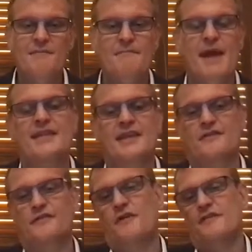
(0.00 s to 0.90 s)
make their
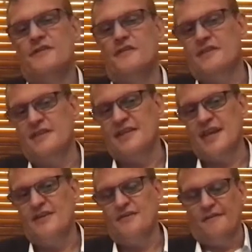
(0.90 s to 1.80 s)
services and
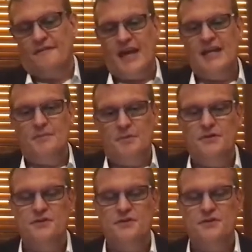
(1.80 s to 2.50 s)
data available